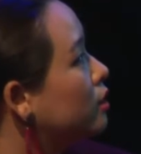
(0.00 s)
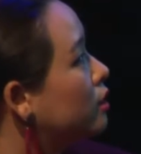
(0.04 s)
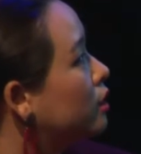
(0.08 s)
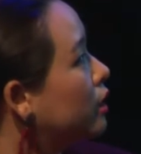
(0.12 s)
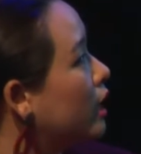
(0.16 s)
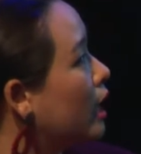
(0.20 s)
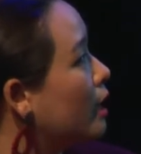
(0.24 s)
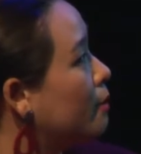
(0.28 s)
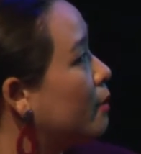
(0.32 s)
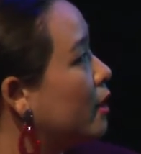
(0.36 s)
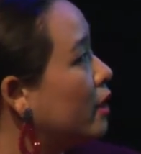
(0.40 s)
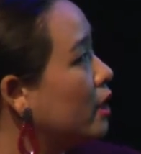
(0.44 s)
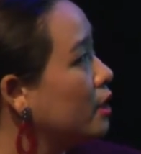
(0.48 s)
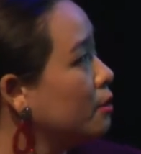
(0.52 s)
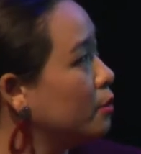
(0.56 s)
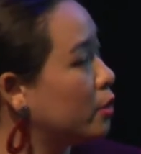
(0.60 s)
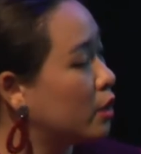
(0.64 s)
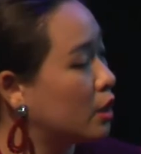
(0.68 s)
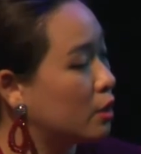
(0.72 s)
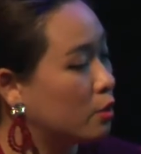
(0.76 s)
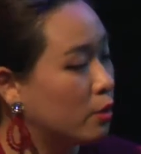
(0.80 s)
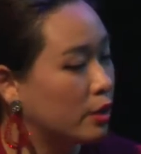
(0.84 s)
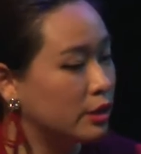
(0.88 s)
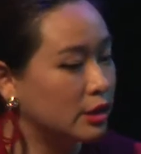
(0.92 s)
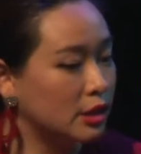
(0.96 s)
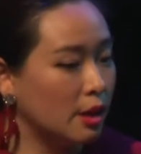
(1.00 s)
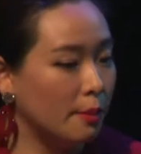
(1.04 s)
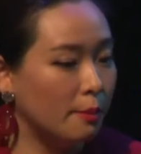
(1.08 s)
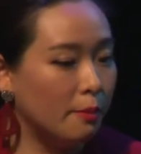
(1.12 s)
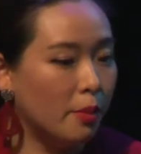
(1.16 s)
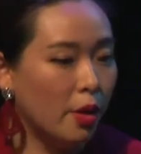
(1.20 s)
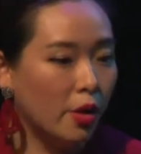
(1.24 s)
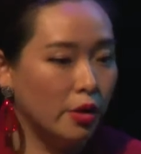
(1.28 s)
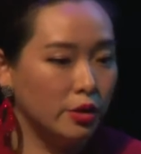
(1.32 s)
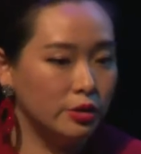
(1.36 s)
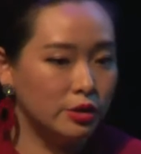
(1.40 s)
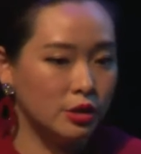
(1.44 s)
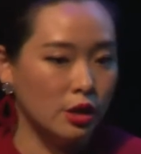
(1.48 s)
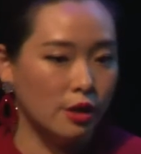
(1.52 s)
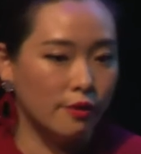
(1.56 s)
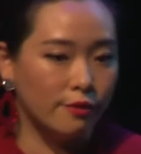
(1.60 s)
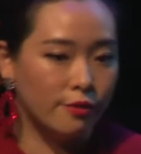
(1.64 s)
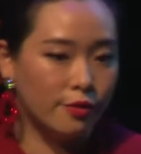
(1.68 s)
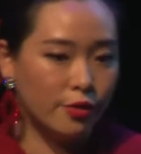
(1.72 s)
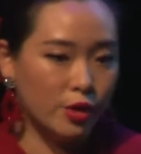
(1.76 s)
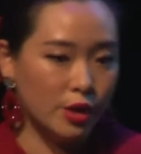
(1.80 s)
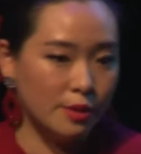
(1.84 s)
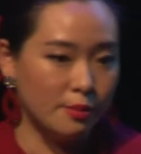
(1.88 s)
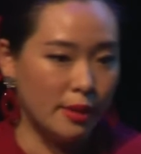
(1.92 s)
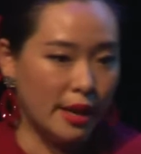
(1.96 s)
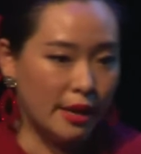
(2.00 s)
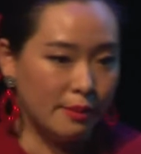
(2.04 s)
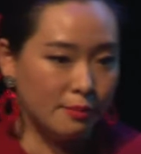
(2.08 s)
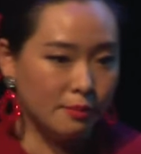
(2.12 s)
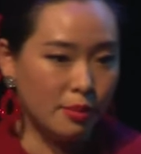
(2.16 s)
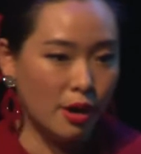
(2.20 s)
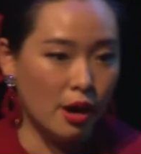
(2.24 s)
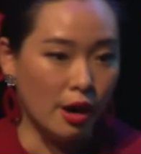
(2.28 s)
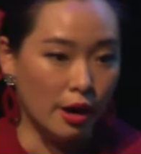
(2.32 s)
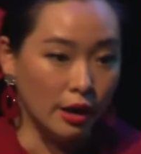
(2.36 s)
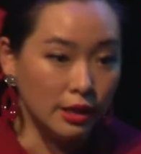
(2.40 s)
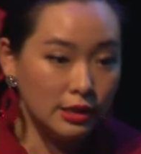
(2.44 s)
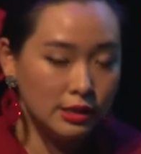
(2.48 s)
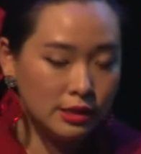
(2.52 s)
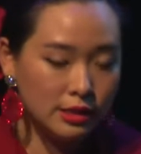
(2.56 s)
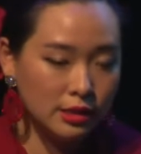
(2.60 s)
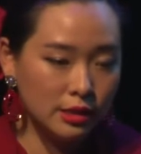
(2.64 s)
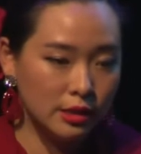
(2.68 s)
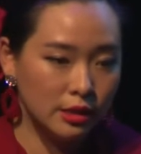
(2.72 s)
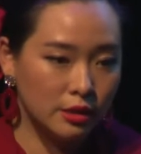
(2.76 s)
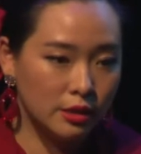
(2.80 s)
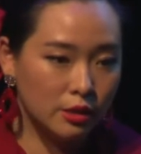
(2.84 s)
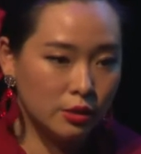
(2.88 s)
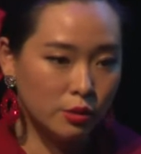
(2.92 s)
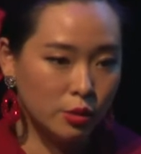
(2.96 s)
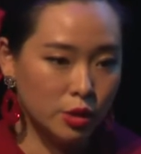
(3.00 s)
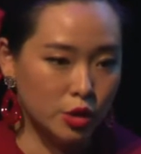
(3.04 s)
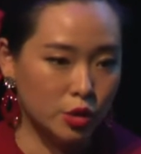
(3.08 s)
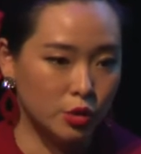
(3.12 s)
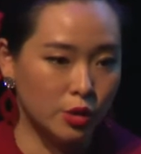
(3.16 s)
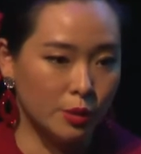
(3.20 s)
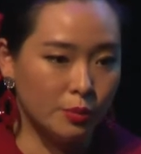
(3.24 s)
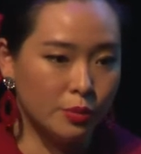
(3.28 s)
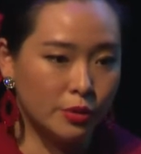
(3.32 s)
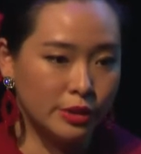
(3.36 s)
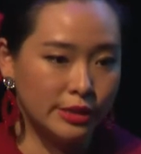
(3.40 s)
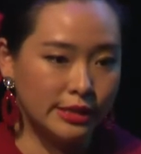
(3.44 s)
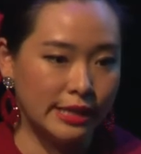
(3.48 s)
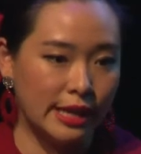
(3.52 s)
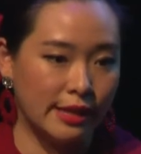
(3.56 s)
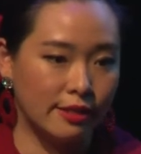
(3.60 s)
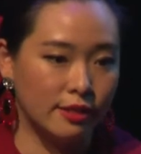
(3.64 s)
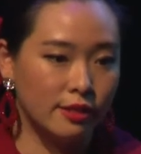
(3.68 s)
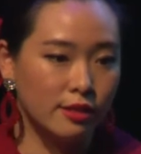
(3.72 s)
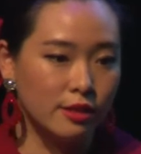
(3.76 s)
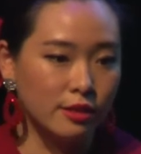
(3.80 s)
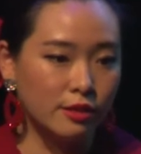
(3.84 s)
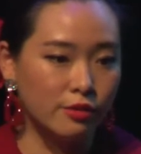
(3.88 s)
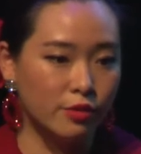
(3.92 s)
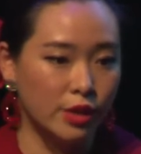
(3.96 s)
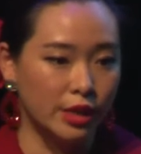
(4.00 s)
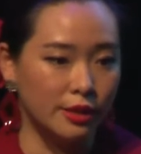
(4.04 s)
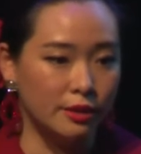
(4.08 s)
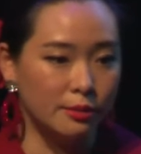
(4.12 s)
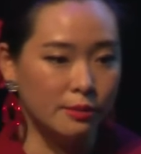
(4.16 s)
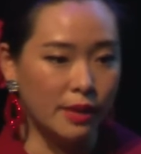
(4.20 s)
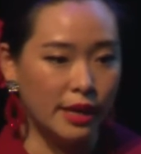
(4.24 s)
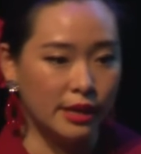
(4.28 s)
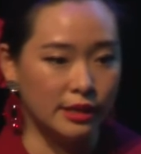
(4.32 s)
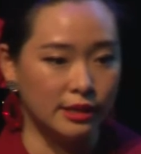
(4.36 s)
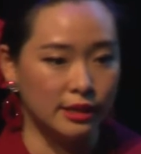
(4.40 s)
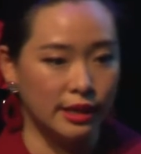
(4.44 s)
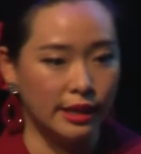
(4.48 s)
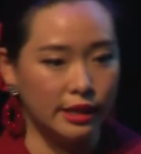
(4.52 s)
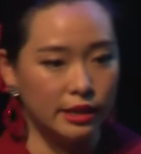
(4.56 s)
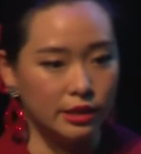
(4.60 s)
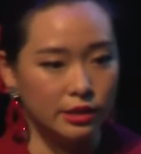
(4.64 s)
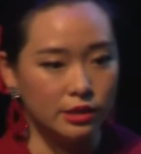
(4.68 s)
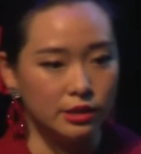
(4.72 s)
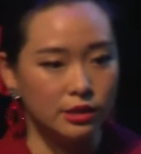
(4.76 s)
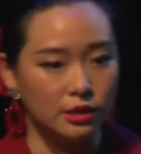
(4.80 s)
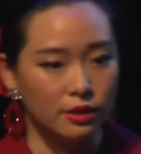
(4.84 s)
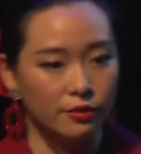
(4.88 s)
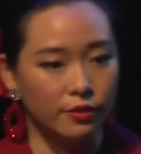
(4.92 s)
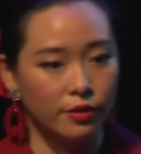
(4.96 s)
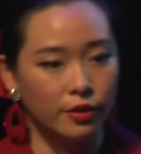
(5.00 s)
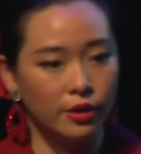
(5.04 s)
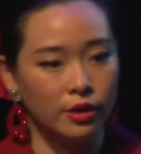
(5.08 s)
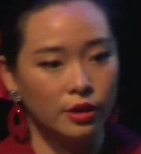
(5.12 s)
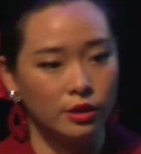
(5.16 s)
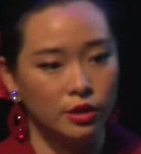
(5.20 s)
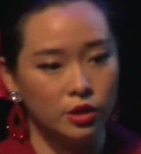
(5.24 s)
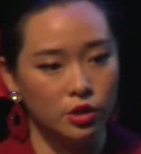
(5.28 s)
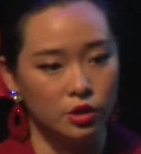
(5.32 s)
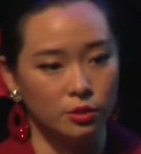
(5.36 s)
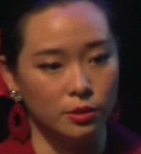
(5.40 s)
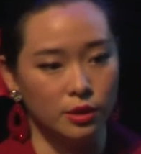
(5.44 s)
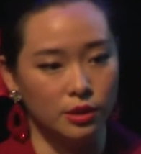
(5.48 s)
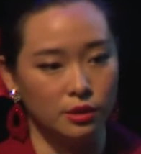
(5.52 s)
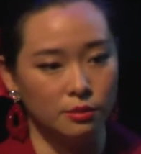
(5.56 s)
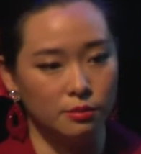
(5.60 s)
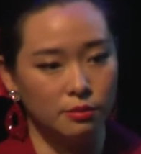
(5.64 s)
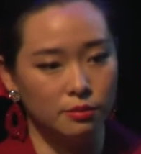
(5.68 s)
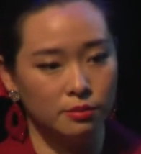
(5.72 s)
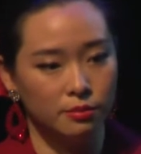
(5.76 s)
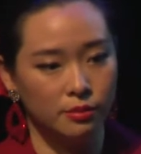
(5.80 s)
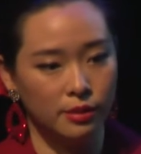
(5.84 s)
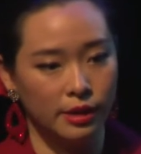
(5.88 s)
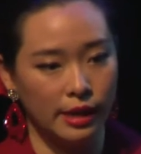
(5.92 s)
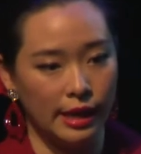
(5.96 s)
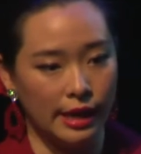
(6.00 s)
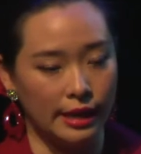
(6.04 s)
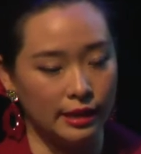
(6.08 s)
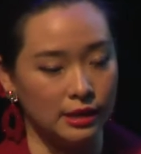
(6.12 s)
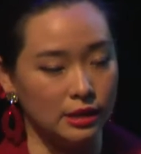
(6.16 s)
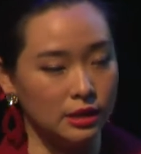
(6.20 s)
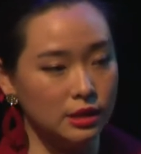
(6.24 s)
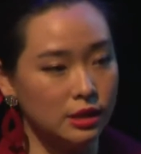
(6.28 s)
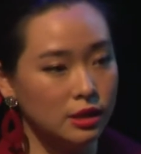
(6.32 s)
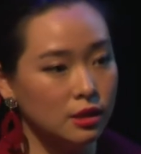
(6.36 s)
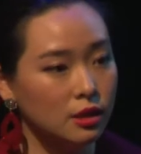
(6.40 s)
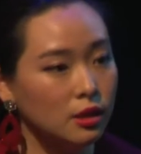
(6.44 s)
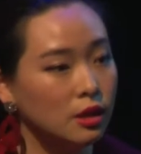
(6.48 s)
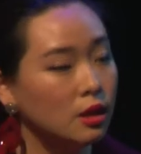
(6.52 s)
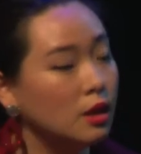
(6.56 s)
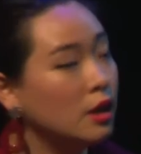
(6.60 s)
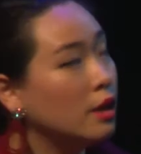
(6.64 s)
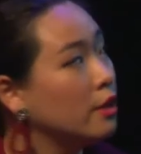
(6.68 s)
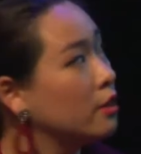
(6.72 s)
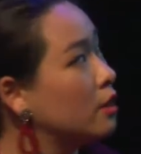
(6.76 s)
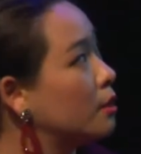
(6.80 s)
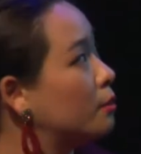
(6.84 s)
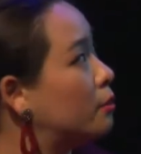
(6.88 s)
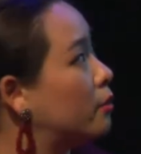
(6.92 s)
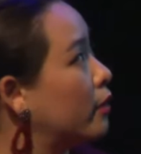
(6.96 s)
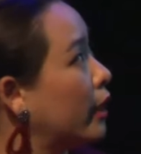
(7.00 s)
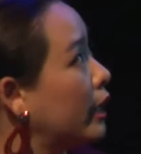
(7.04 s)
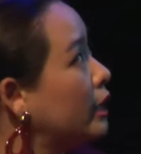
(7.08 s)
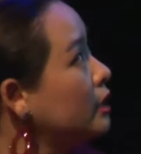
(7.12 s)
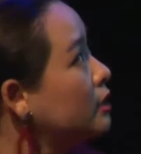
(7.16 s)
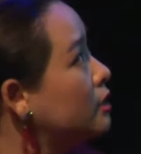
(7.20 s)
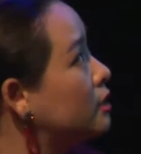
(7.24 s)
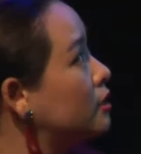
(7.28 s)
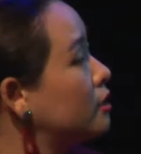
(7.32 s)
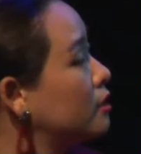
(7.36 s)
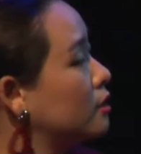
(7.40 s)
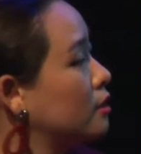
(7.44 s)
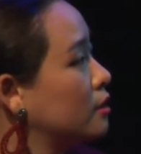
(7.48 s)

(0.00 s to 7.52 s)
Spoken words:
The MRI model was composed of three main parts, which represent the three main layers of human head: the brain,